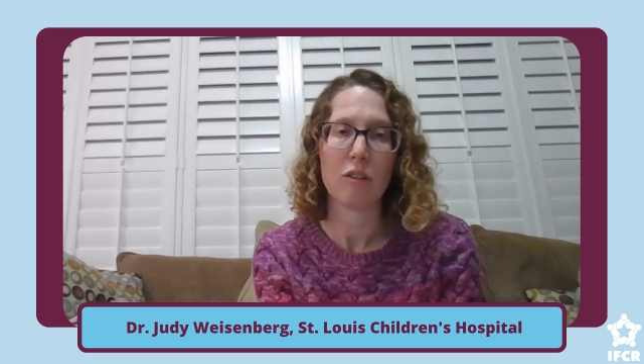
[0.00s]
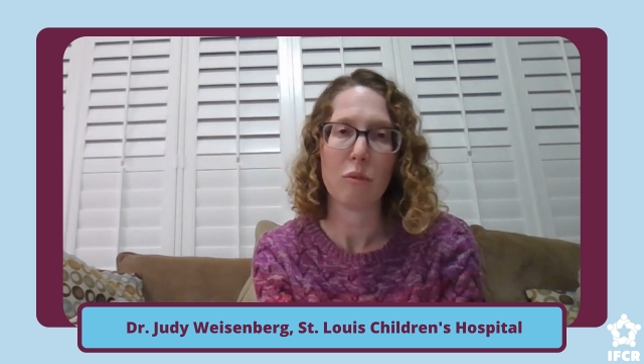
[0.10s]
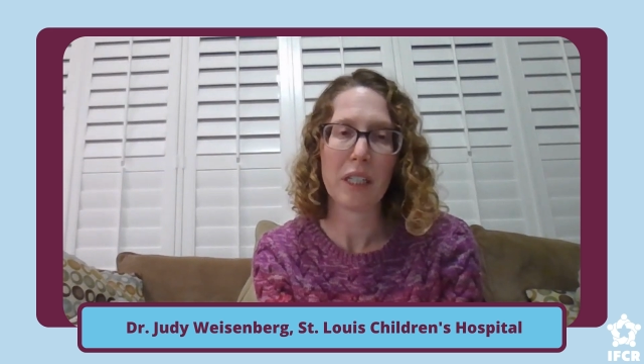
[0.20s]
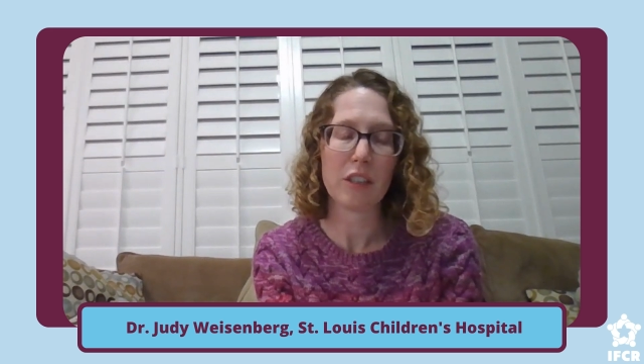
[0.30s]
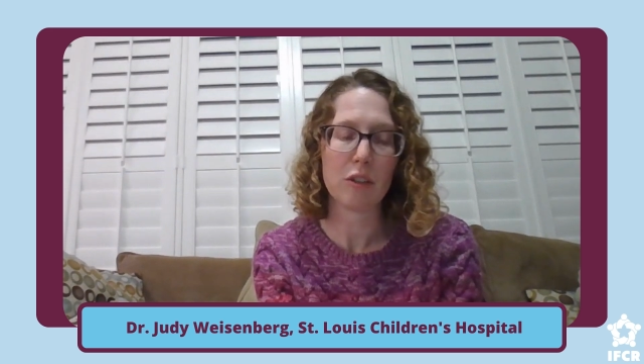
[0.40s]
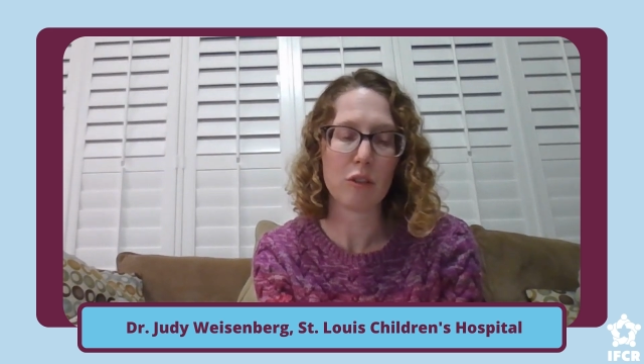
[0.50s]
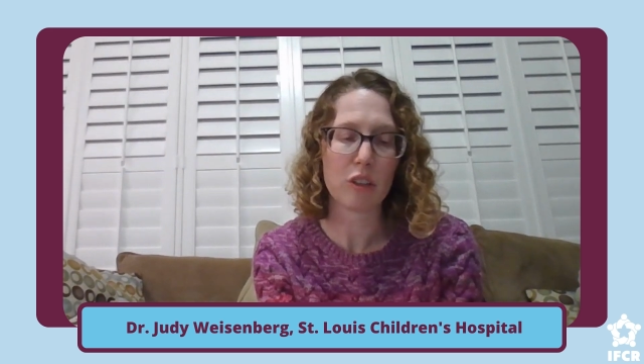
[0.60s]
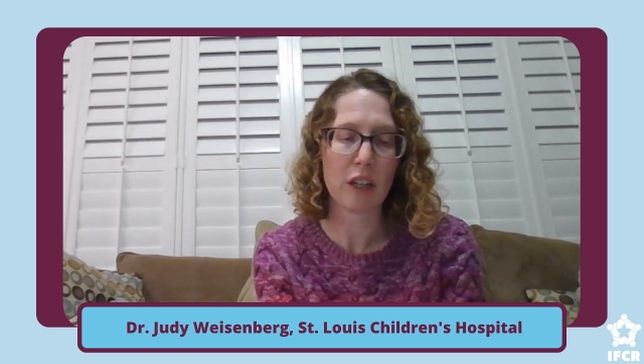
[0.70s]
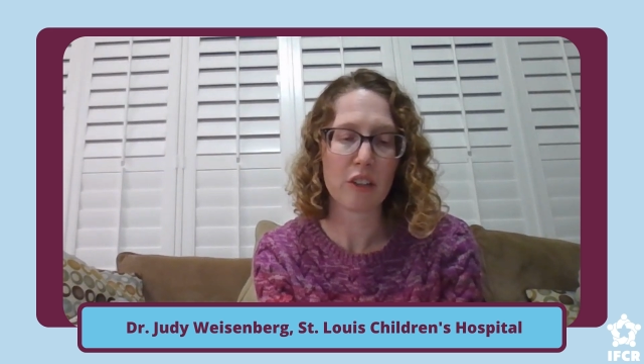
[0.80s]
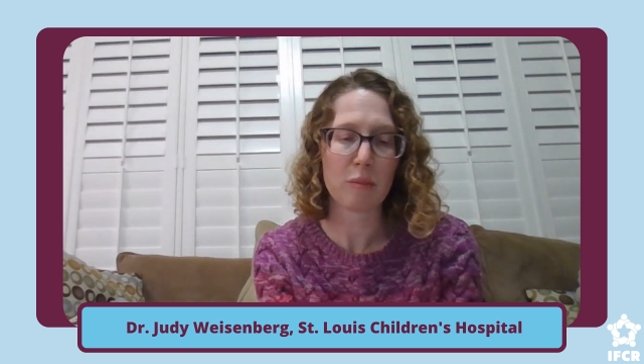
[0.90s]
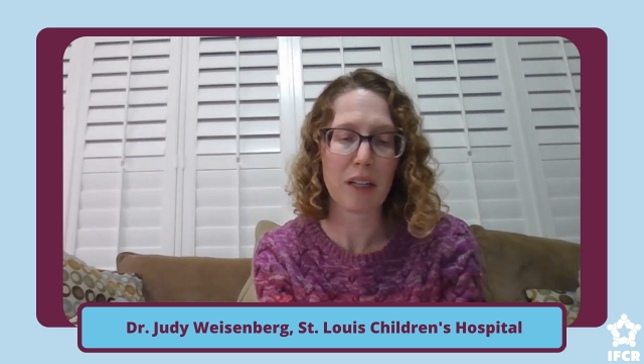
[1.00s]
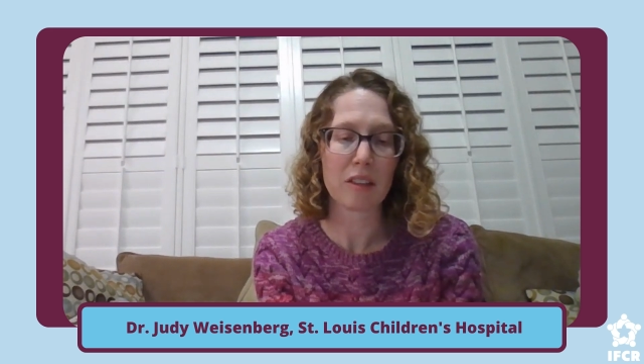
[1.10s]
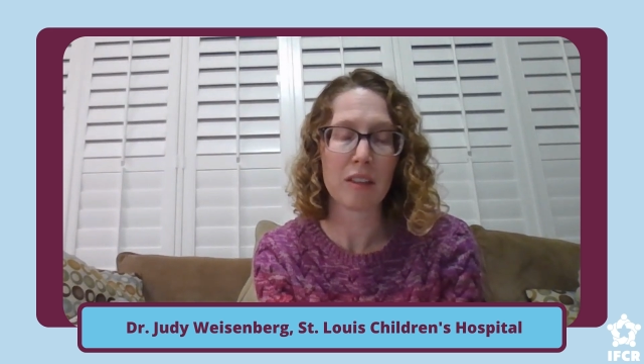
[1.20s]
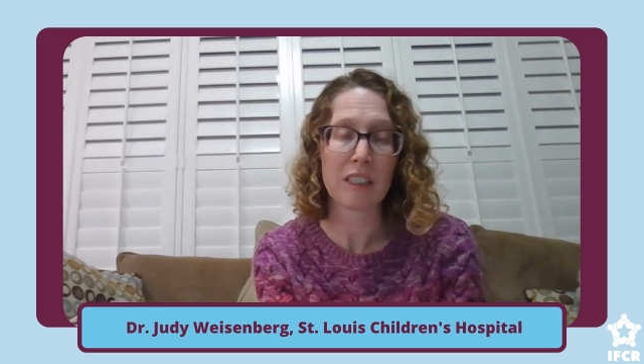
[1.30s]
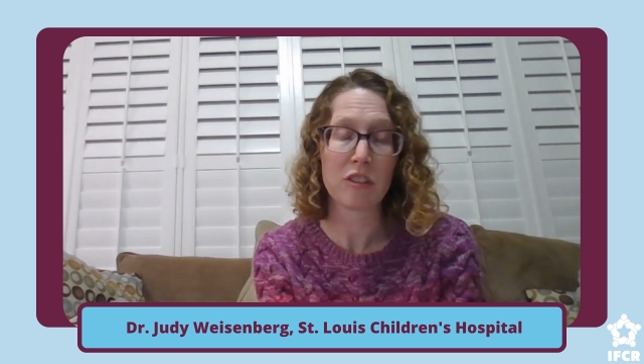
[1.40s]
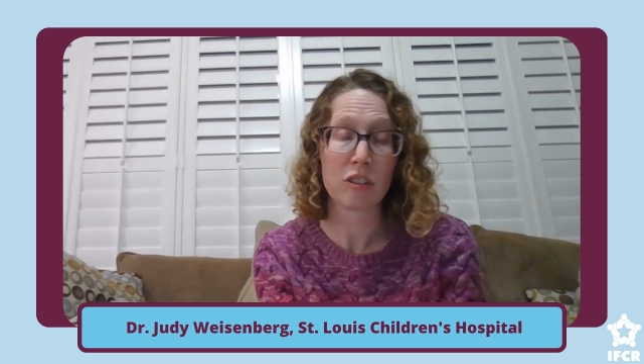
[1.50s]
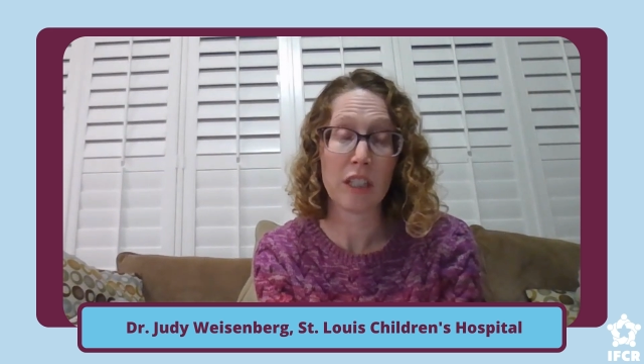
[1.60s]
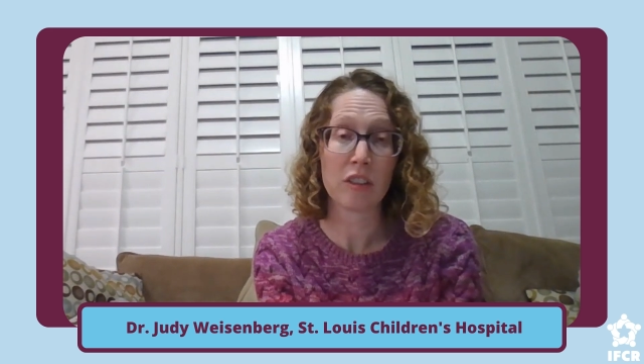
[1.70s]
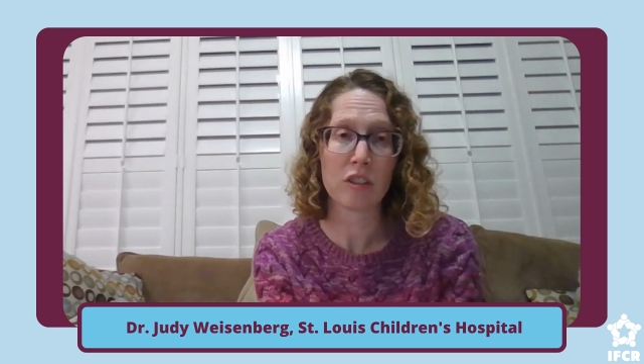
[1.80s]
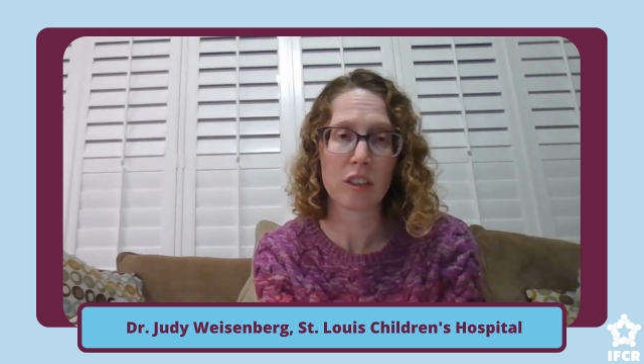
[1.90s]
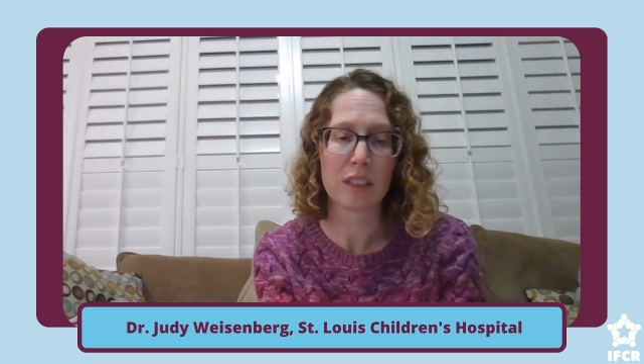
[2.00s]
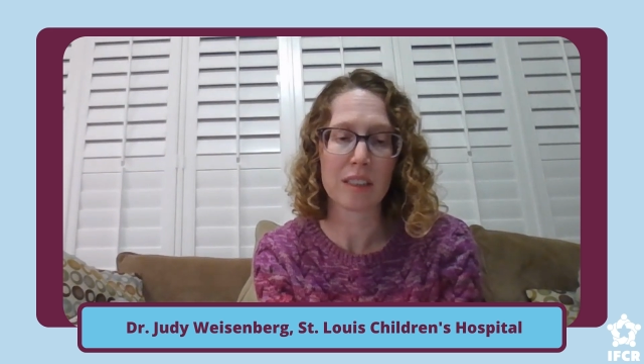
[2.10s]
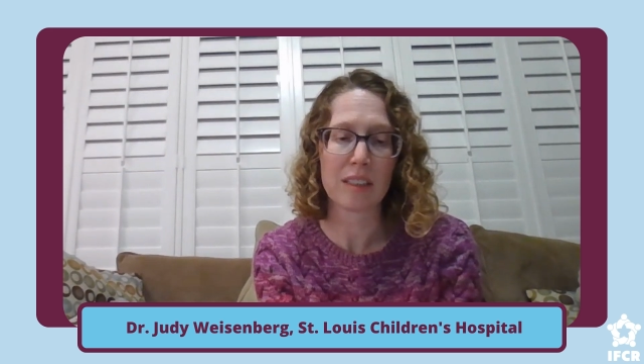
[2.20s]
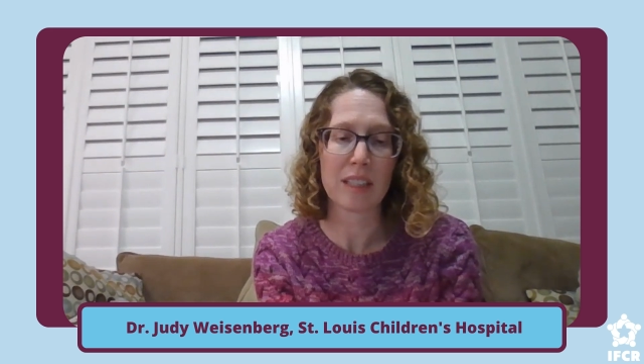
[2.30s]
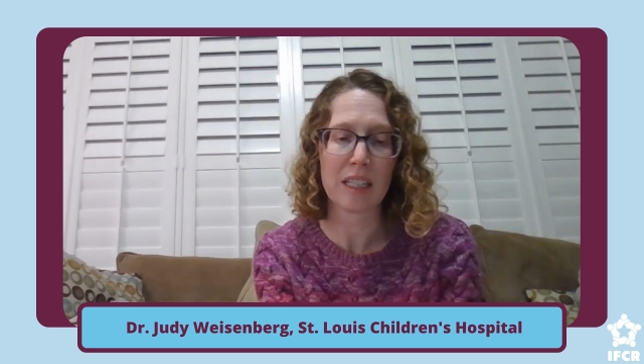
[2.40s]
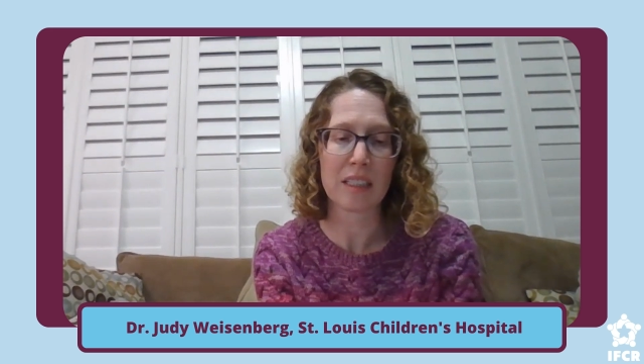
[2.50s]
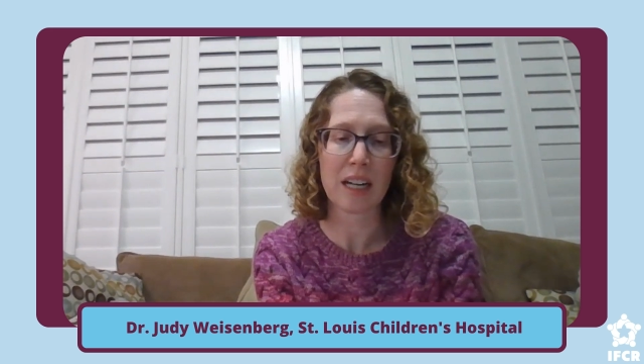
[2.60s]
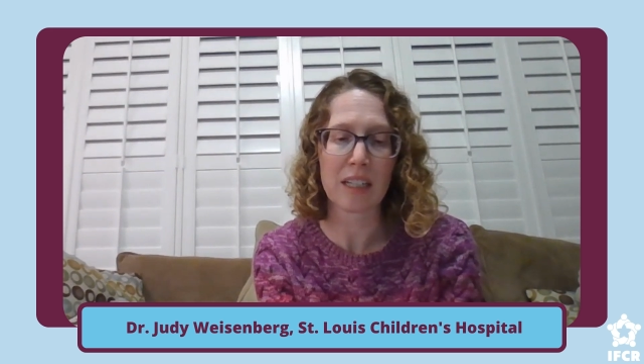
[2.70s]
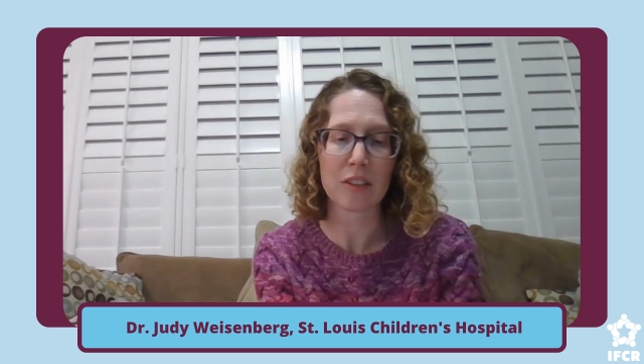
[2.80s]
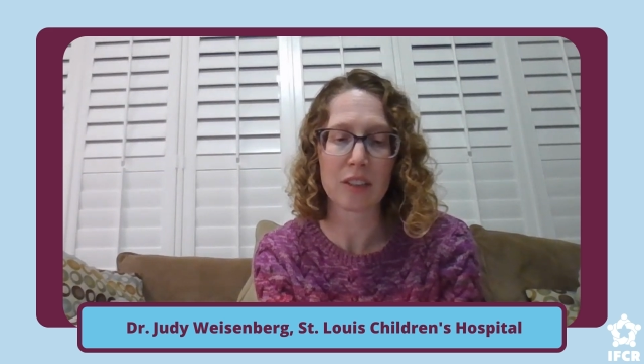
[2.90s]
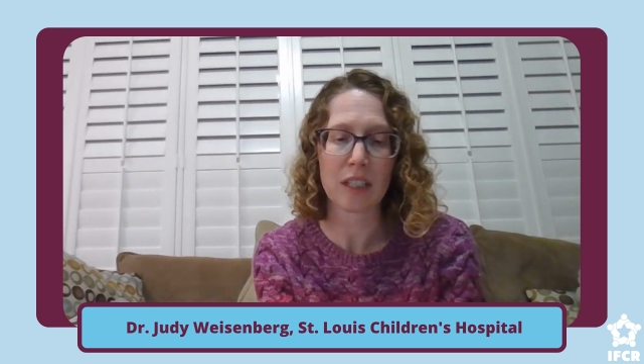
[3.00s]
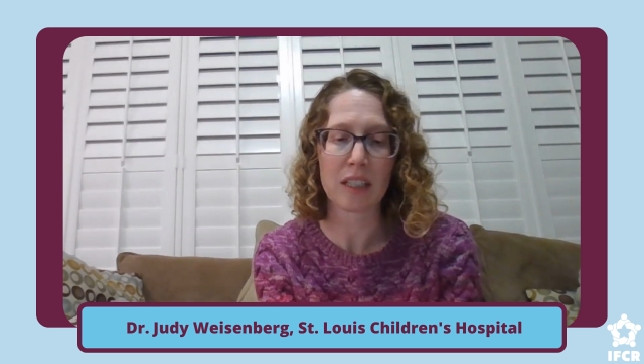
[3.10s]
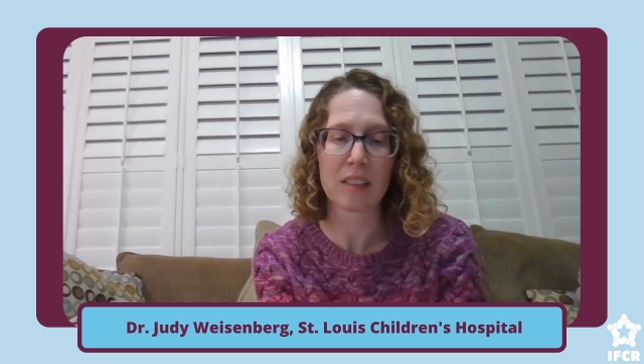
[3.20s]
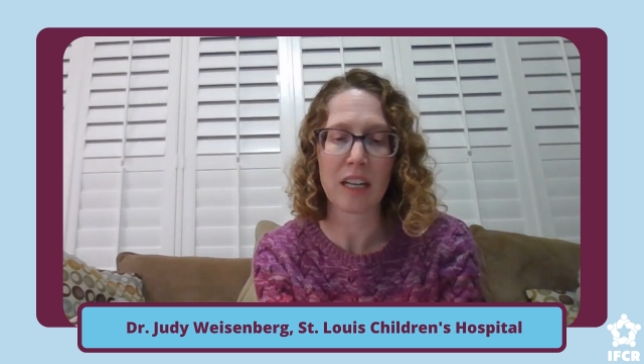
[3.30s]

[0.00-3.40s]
We do charge medical insurance as any doctor does,